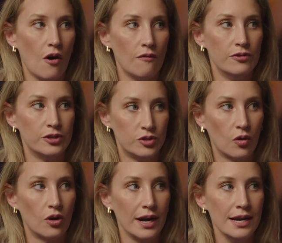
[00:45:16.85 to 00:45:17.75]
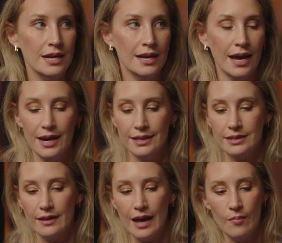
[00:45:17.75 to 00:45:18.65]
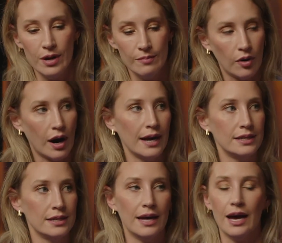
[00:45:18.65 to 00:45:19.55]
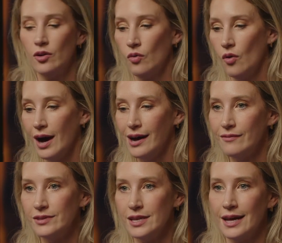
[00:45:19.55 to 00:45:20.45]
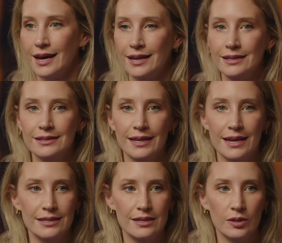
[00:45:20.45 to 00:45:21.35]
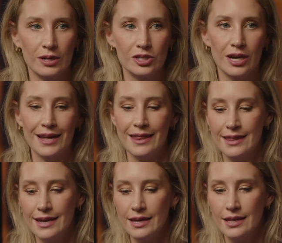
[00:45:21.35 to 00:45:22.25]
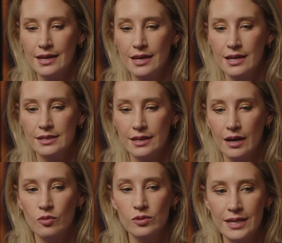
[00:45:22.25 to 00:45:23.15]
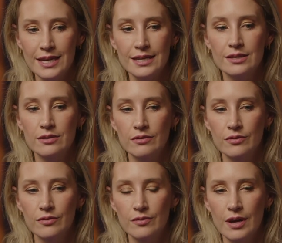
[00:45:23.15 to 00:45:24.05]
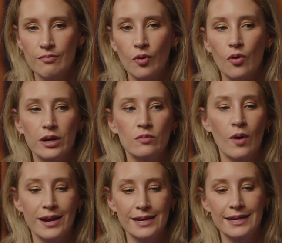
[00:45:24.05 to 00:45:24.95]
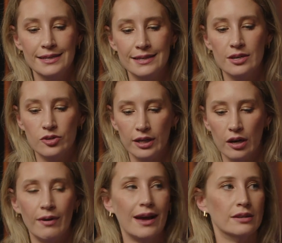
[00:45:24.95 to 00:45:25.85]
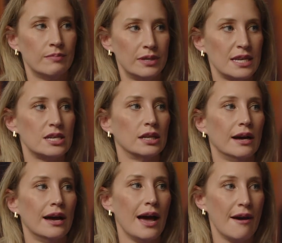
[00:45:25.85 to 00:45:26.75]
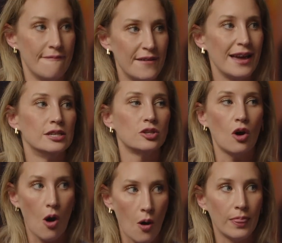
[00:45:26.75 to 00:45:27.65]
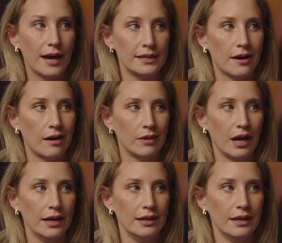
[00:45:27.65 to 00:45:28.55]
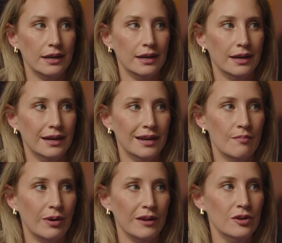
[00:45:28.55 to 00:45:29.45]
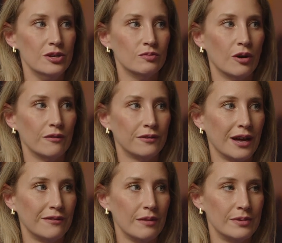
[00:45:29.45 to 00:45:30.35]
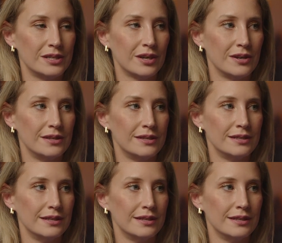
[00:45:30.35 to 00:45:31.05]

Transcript: of the story and it's either happening prior to that or after that, to answer the question, I think Star Wars is important when it is centric around a particular event on that timeline. But if you just want fluff episodes...